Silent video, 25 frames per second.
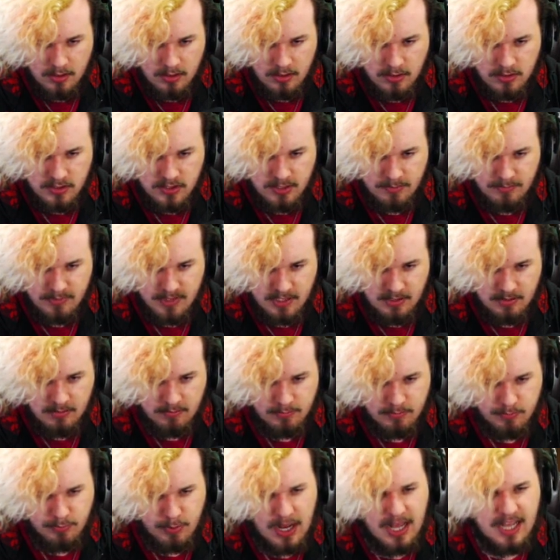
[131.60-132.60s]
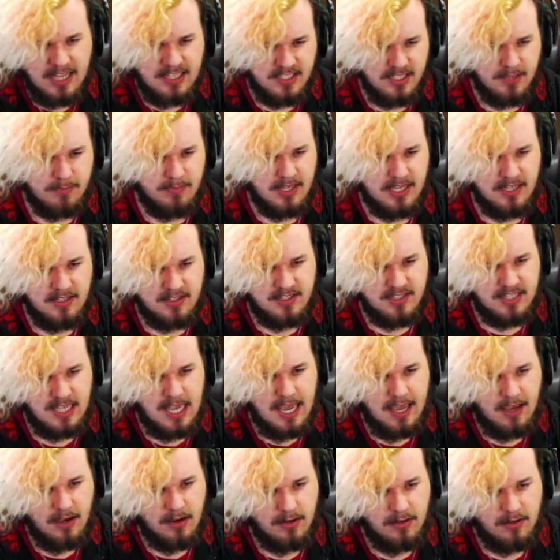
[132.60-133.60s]
Something, probably something
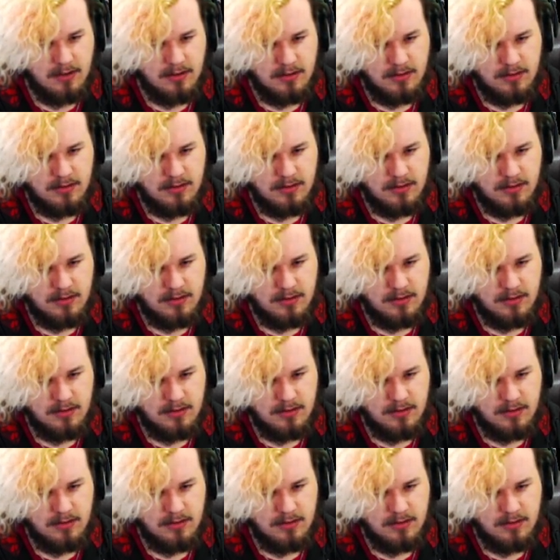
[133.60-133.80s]
sale.